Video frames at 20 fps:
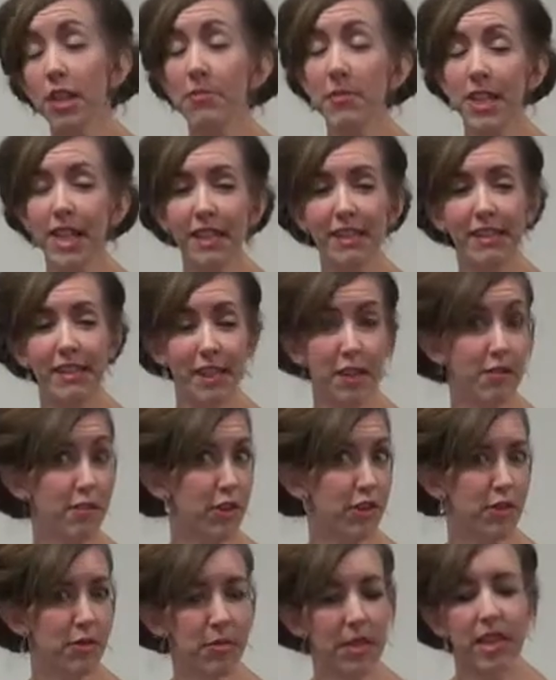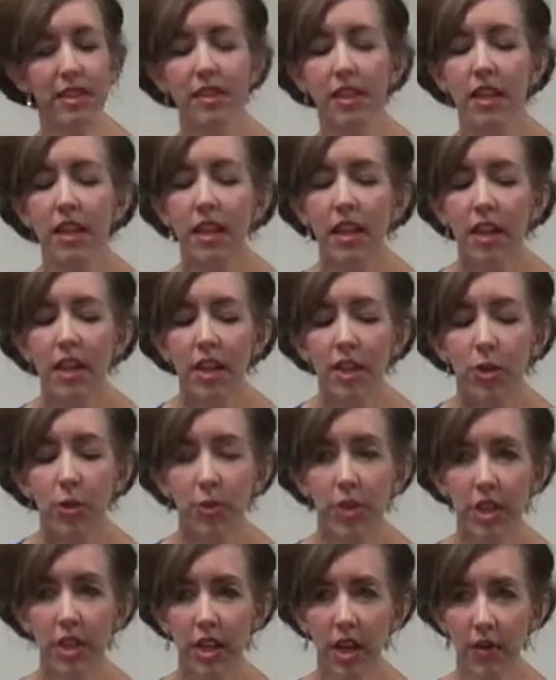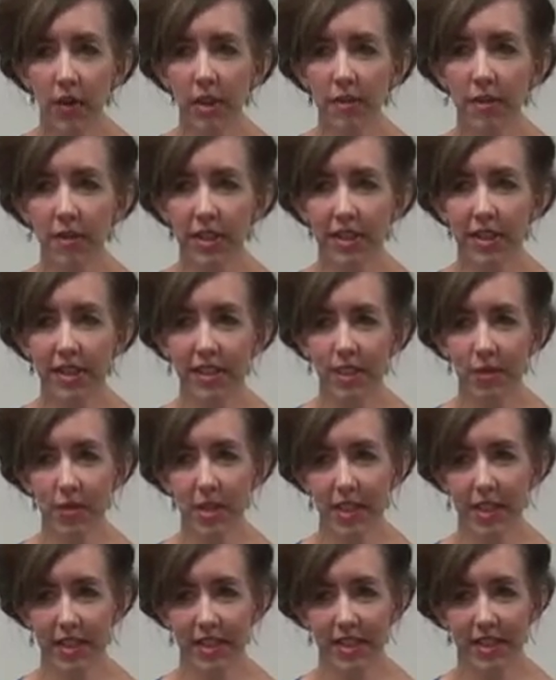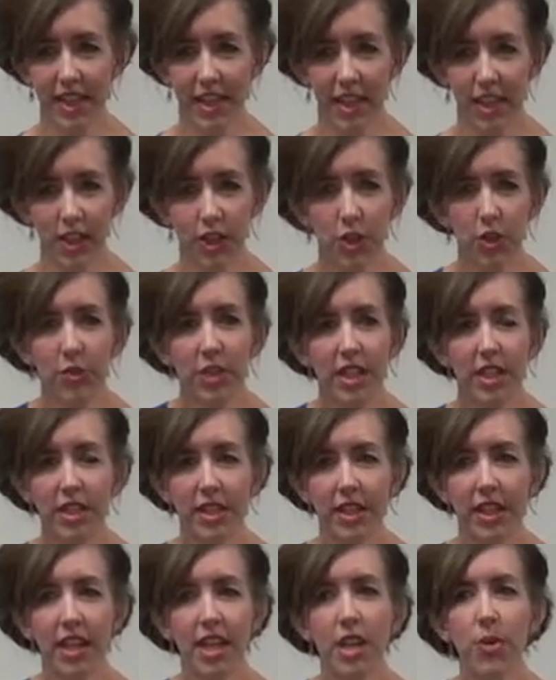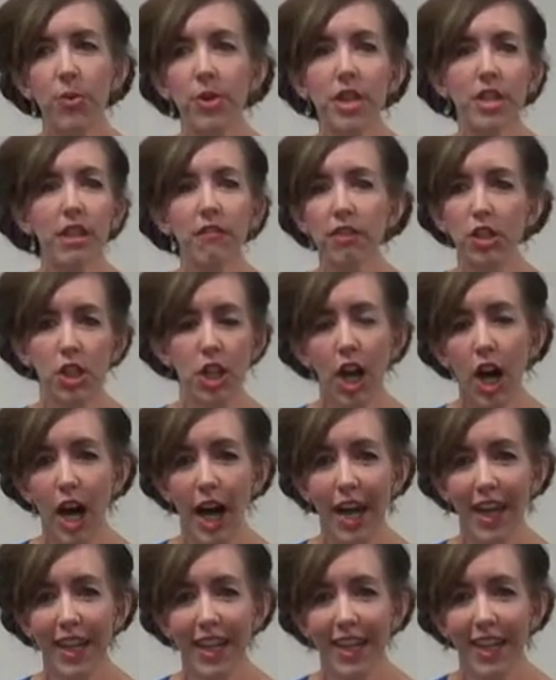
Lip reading: and Mackenzie, if y'all know Mackenzie, would go over and sit with this kid who didn't, and he wouldn't even talk.